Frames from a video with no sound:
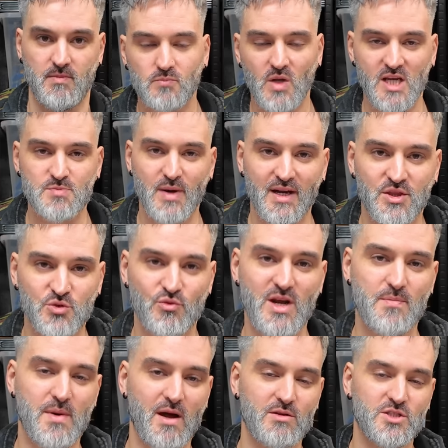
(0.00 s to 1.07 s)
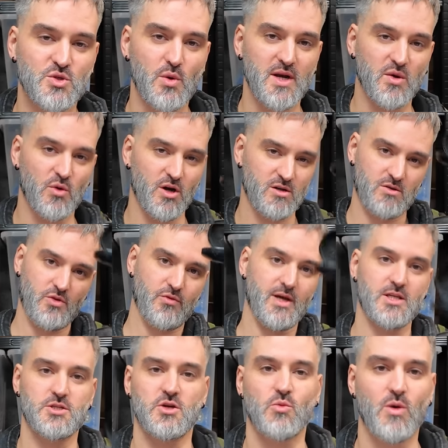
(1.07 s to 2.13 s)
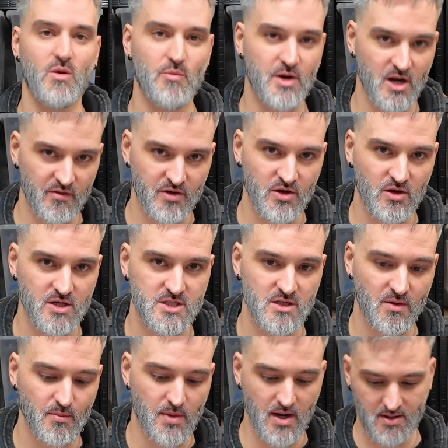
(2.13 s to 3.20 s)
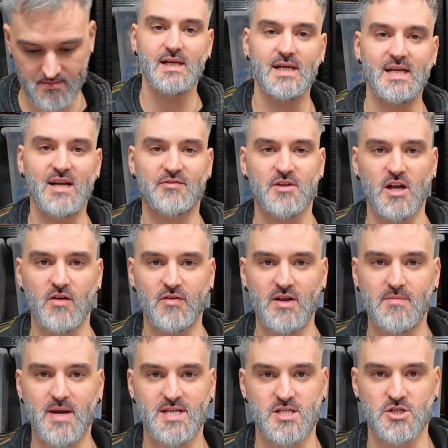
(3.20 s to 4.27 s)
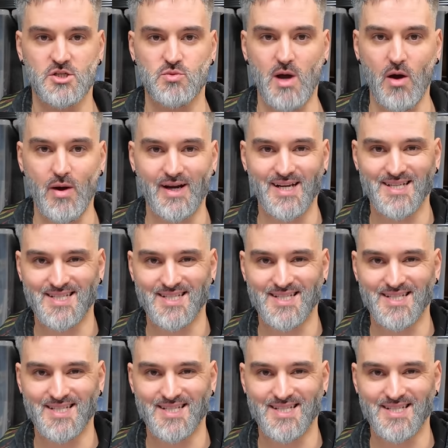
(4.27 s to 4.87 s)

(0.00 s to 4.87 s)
He's paid £3.21, 321. We love a nice number. He left a lovely message as well, and it